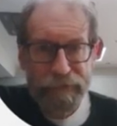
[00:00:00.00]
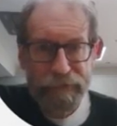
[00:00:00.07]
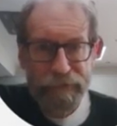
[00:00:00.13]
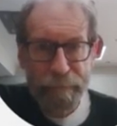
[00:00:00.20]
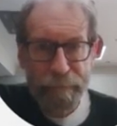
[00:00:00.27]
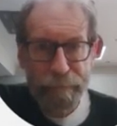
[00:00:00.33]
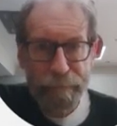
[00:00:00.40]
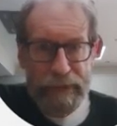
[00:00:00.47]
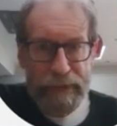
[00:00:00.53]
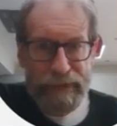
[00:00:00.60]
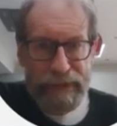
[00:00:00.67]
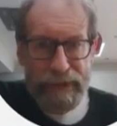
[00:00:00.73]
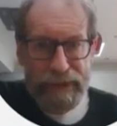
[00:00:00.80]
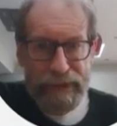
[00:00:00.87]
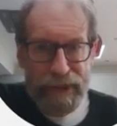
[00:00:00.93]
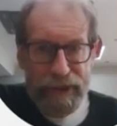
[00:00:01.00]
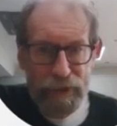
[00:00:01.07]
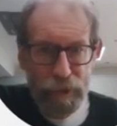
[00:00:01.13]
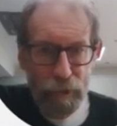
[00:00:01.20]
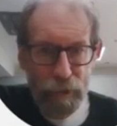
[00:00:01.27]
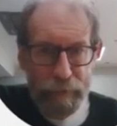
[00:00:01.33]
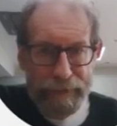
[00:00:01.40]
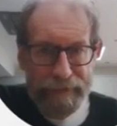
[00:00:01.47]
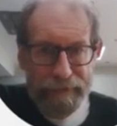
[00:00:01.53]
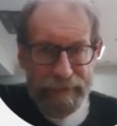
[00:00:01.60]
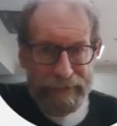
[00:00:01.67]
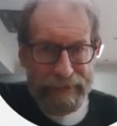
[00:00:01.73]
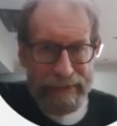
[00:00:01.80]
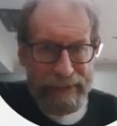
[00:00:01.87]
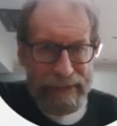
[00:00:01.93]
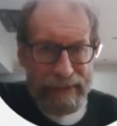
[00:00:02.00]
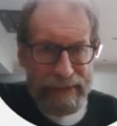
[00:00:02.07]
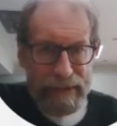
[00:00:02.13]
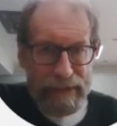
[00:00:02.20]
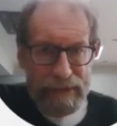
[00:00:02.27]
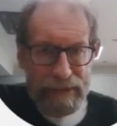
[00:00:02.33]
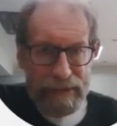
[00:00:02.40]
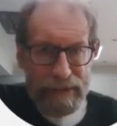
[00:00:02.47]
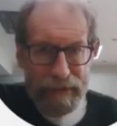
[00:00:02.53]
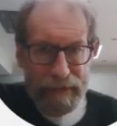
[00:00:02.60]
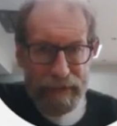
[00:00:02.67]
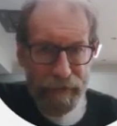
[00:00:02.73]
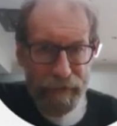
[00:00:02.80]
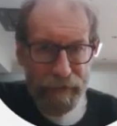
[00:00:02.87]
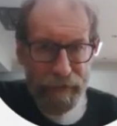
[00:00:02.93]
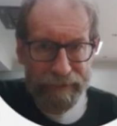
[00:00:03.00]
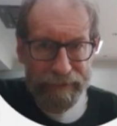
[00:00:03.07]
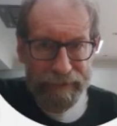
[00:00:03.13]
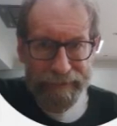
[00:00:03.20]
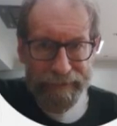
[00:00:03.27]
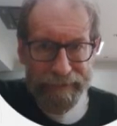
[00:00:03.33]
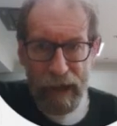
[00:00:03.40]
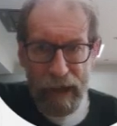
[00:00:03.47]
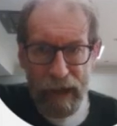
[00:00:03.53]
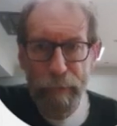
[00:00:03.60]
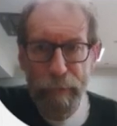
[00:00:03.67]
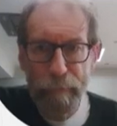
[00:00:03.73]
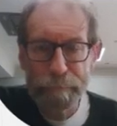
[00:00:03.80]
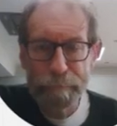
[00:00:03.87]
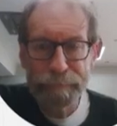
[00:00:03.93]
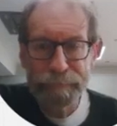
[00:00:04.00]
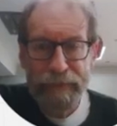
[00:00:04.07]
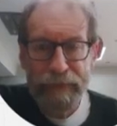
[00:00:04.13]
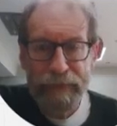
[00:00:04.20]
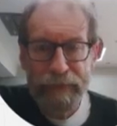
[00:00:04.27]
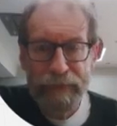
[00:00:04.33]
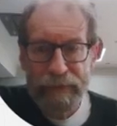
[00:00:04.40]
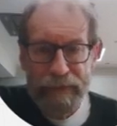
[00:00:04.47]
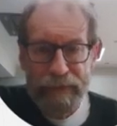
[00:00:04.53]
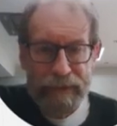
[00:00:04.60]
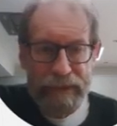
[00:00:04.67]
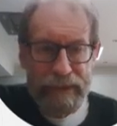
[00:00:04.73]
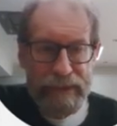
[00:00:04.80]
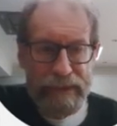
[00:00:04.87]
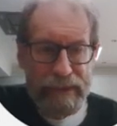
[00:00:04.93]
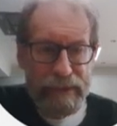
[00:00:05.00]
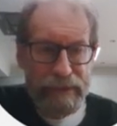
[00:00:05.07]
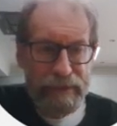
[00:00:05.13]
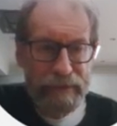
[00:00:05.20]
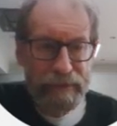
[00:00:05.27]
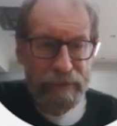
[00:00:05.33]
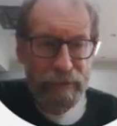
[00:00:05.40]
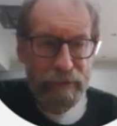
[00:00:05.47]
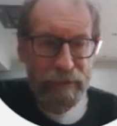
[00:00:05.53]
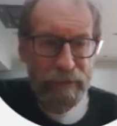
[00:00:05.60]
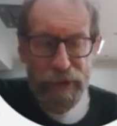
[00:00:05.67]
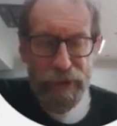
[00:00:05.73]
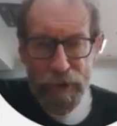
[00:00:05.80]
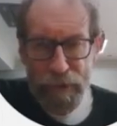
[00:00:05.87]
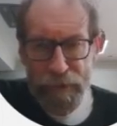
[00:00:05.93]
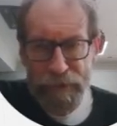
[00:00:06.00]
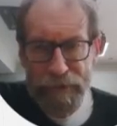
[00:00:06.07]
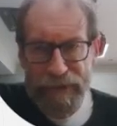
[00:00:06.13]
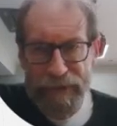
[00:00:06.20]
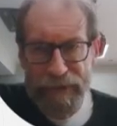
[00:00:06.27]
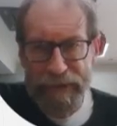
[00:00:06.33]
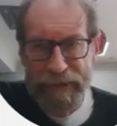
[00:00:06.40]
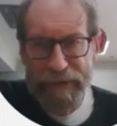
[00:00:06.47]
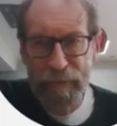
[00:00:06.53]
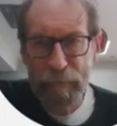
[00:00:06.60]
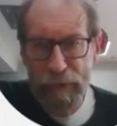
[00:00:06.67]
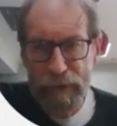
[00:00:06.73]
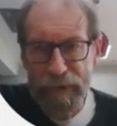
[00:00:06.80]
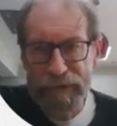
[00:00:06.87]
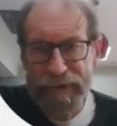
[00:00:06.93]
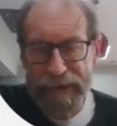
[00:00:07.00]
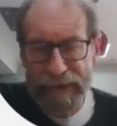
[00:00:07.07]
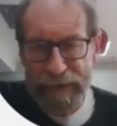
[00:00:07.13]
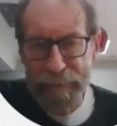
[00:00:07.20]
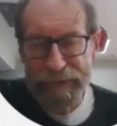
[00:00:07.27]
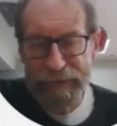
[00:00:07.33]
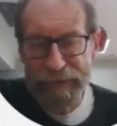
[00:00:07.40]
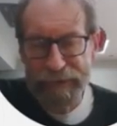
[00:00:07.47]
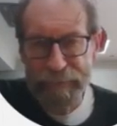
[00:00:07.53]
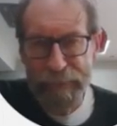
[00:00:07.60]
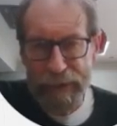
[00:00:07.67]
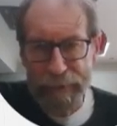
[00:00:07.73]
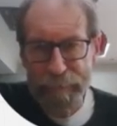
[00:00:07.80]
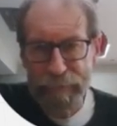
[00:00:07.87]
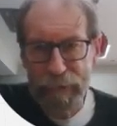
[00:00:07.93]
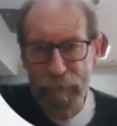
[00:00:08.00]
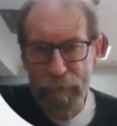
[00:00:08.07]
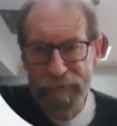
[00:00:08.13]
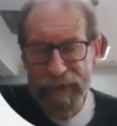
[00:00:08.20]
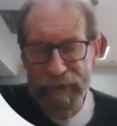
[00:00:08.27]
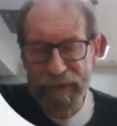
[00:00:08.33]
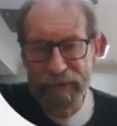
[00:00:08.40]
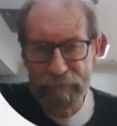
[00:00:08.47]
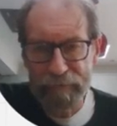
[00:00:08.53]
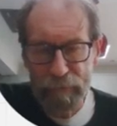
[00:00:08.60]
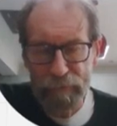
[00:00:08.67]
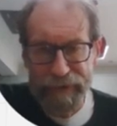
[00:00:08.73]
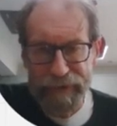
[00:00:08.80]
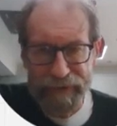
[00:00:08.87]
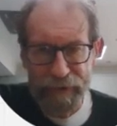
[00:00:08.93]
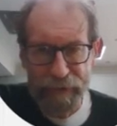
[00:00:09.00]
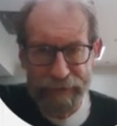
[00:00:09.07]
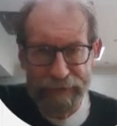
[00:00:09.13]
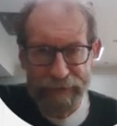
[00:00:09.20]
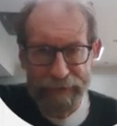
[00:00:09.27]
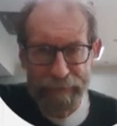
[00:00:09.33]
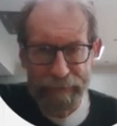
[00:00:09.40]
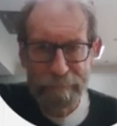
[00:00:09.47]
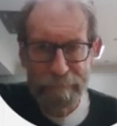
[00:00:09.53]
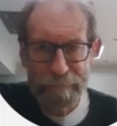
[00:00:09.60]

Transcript: The ability to join these different things up is the opportunity to work together with other people on things they're already doing.